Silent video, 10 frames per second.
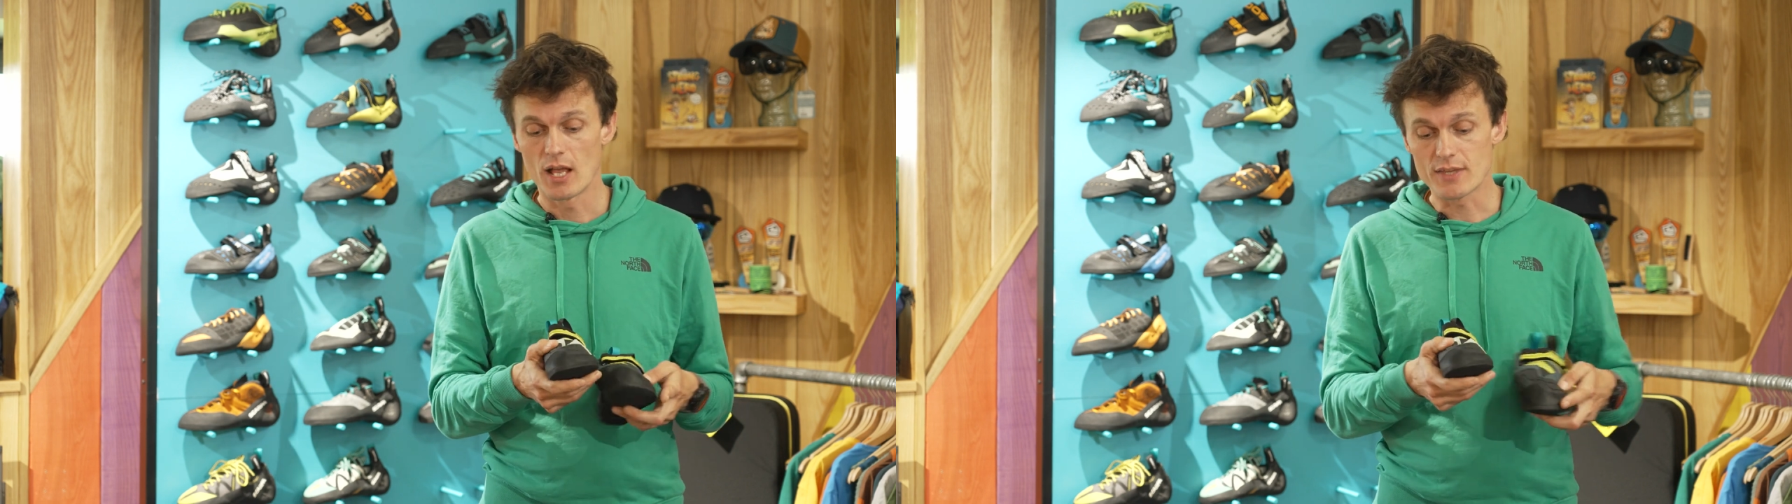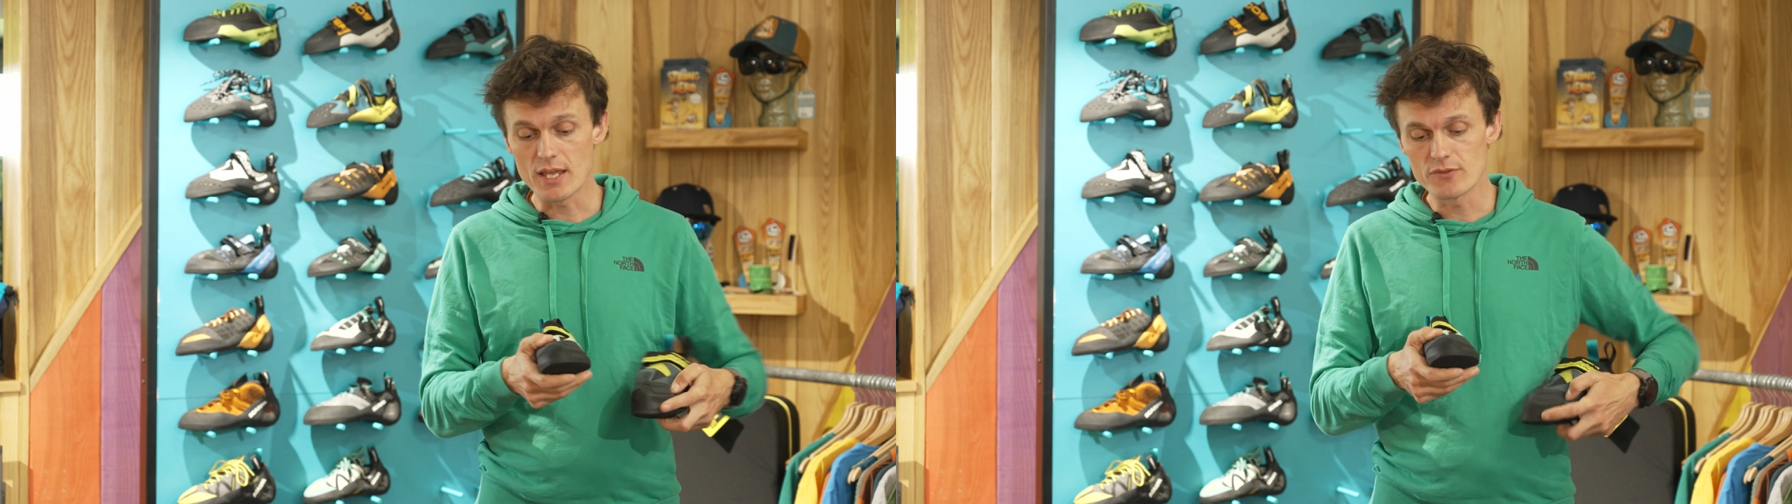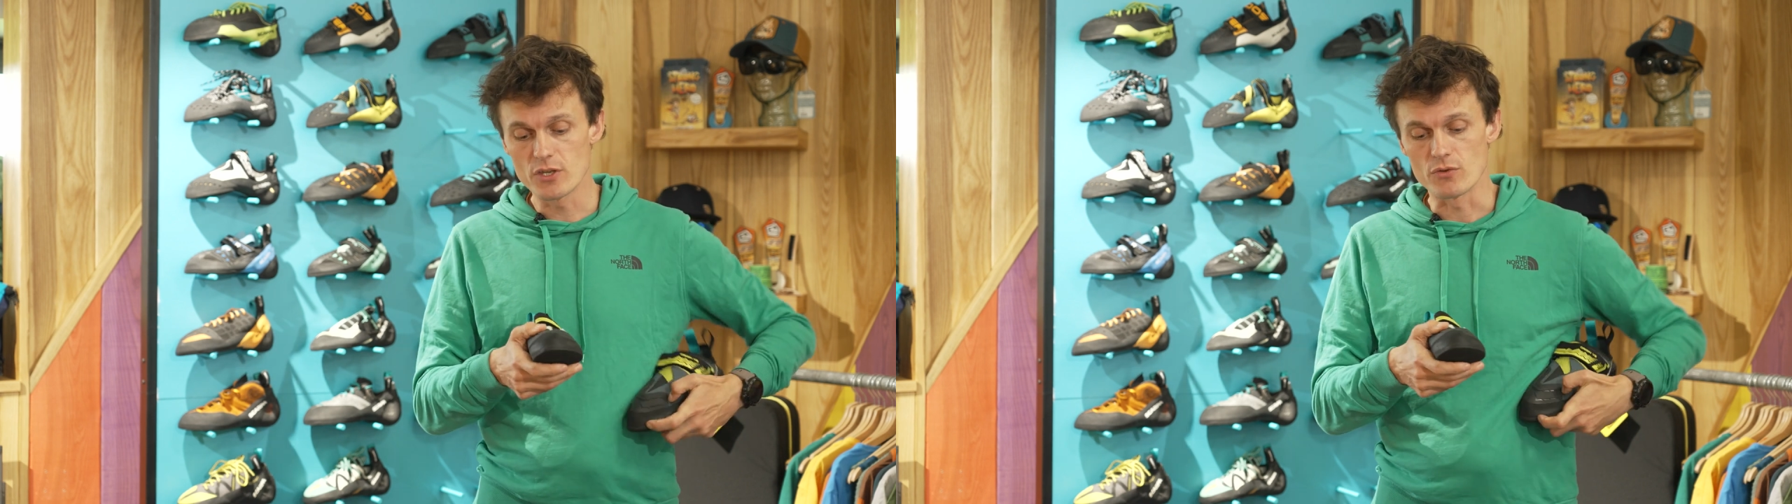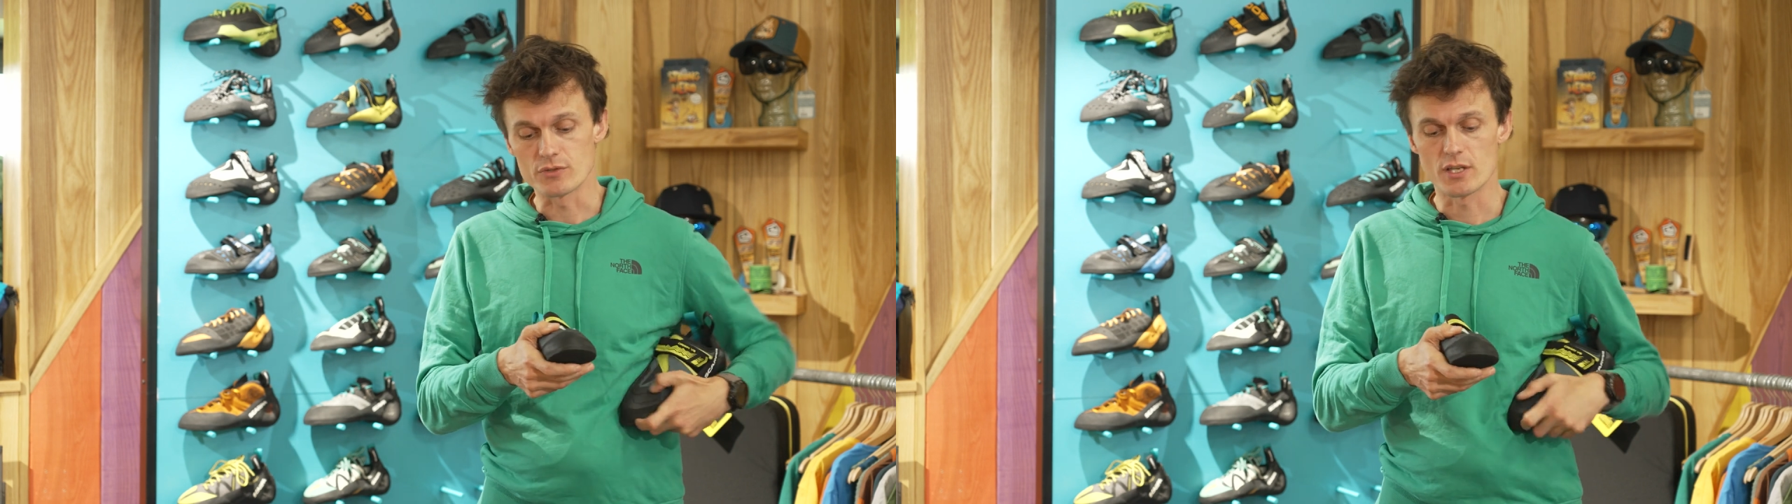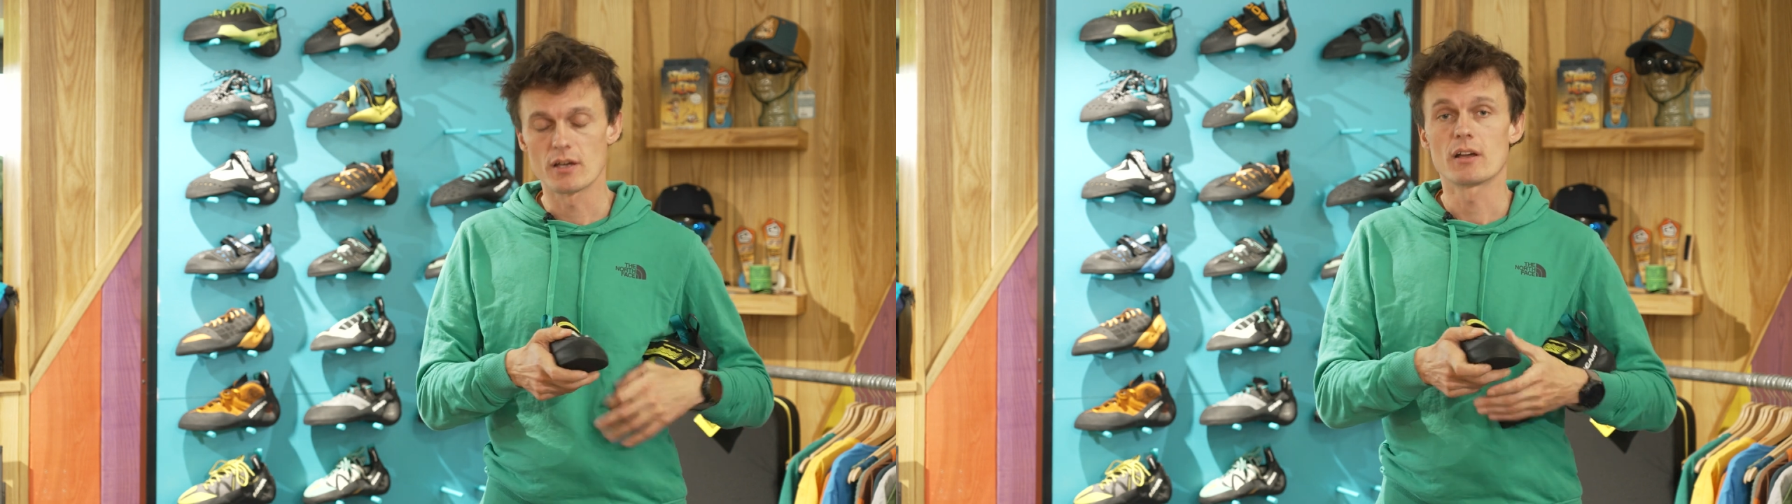they've
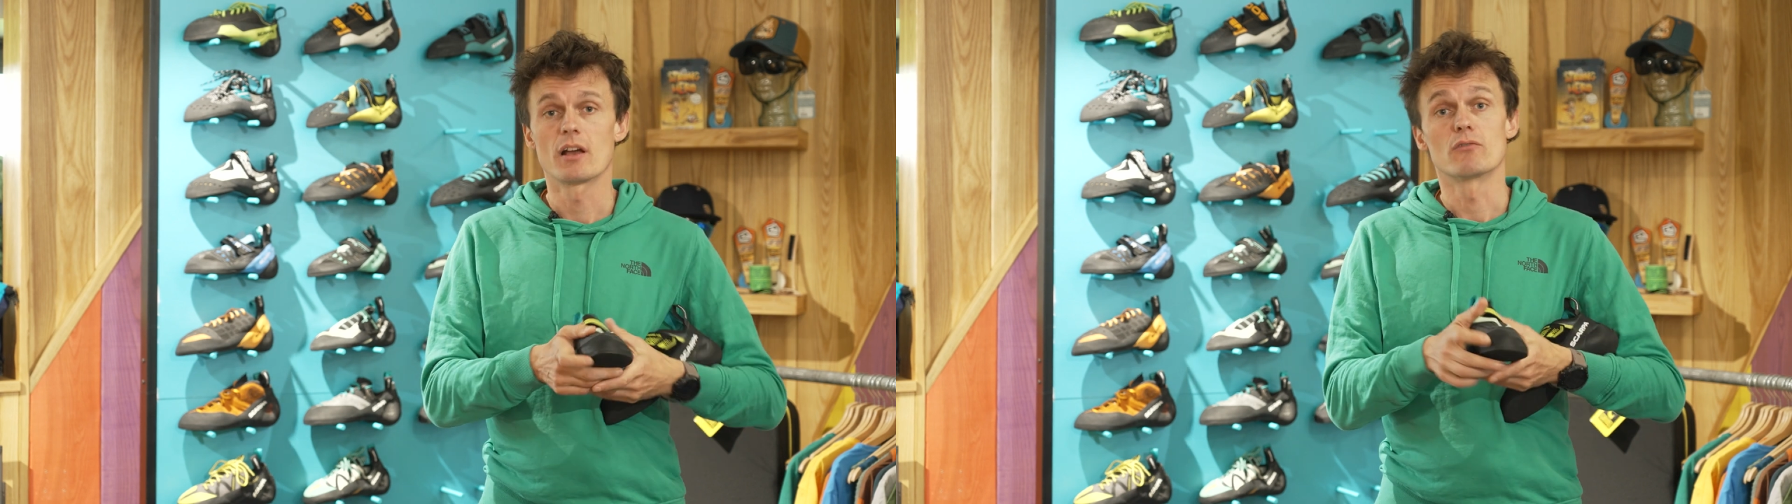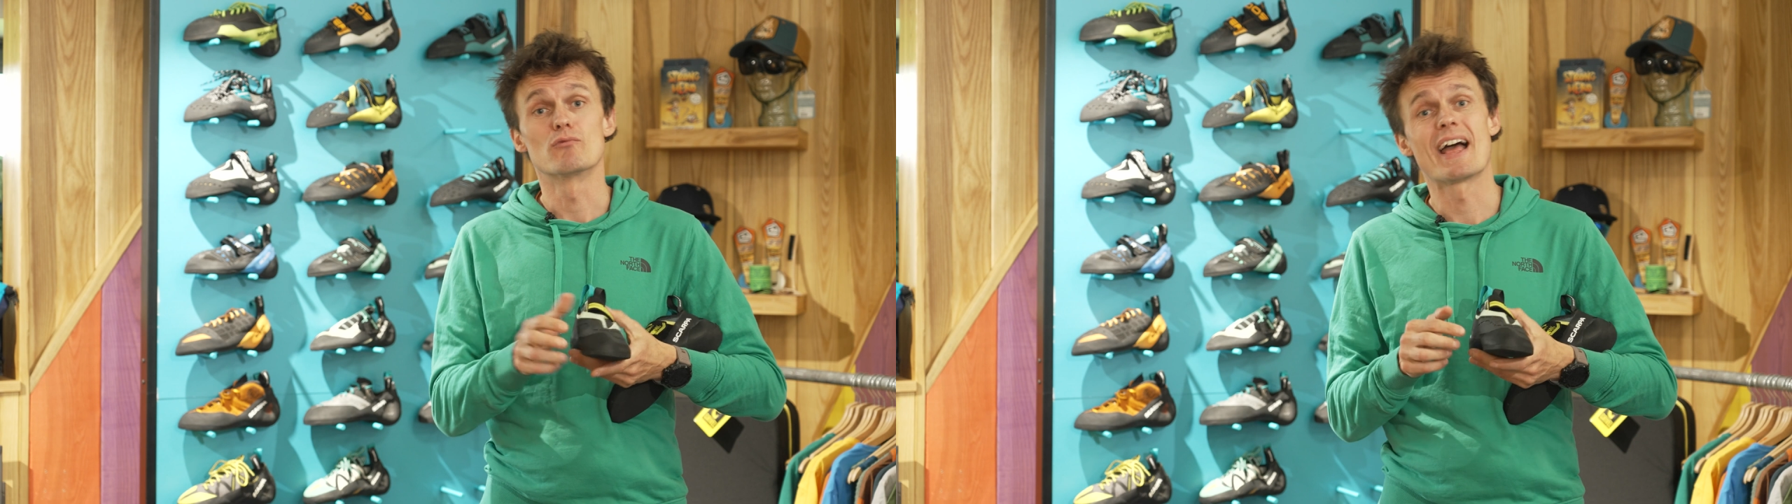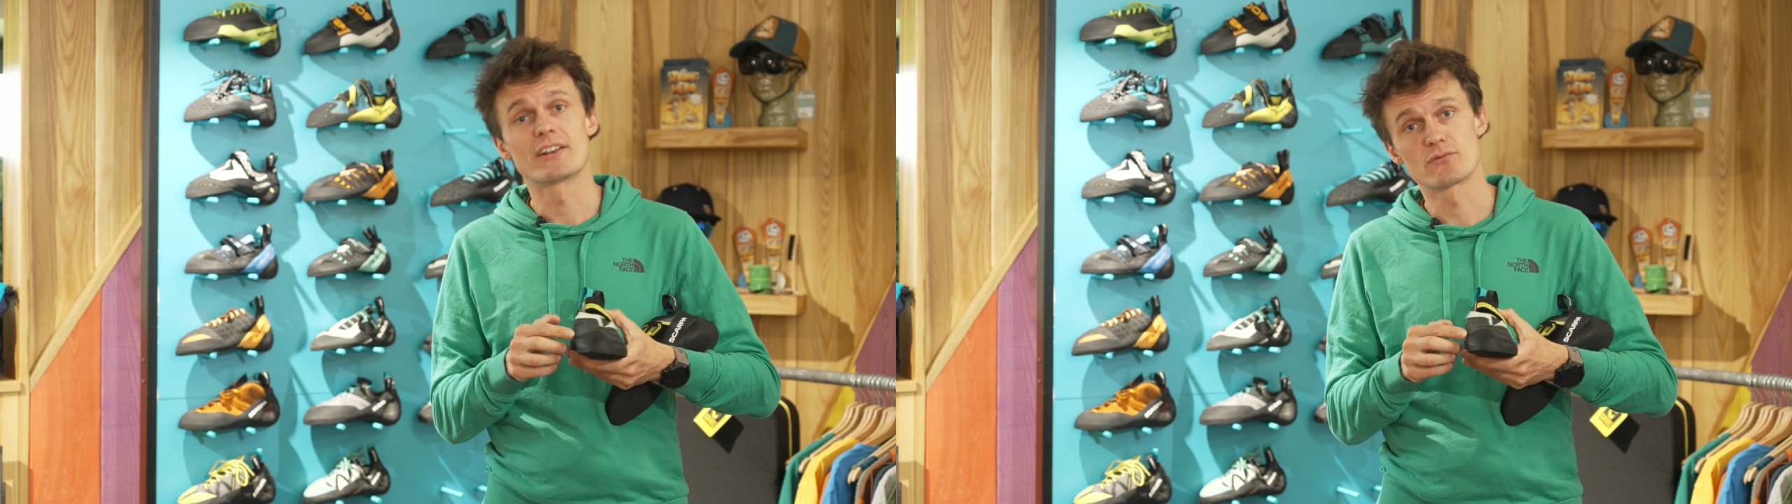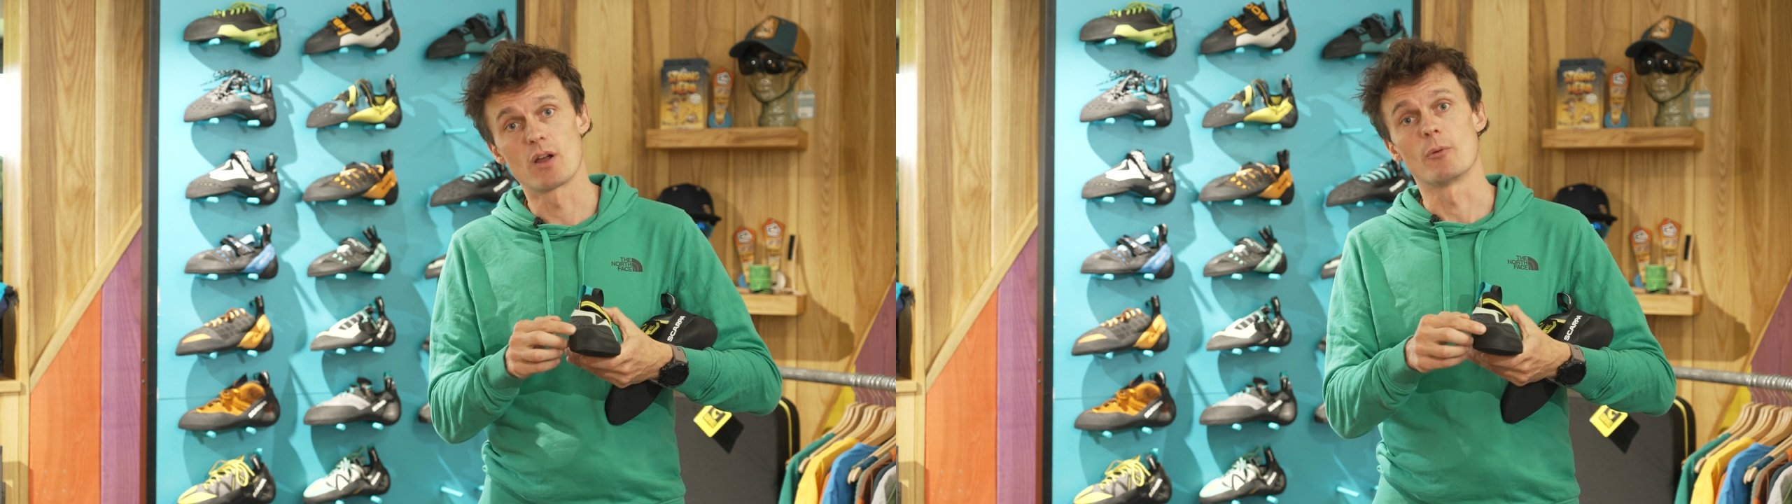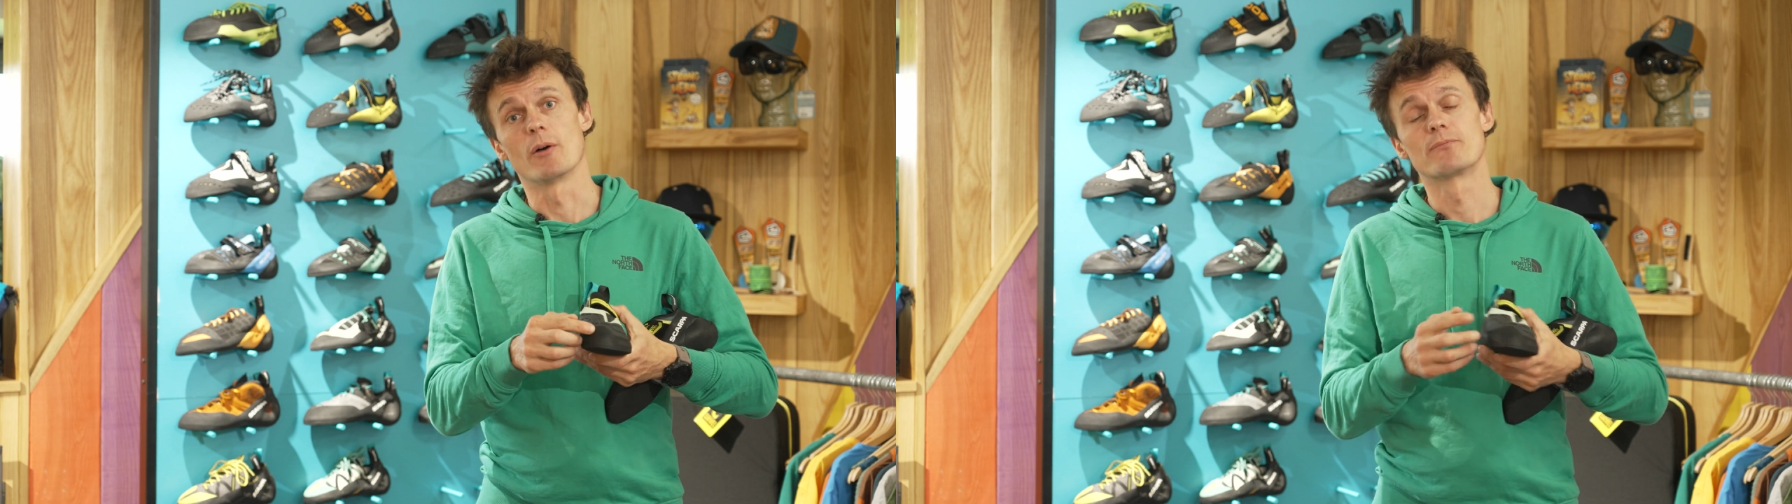used rand
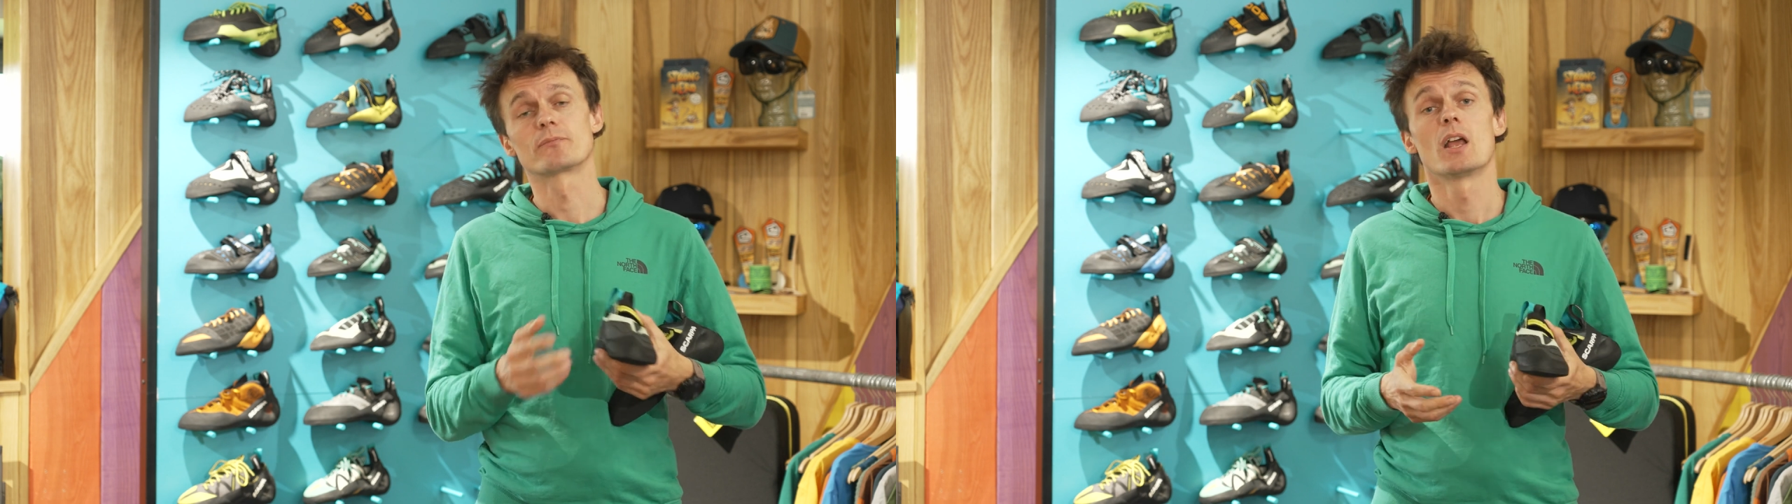rubber,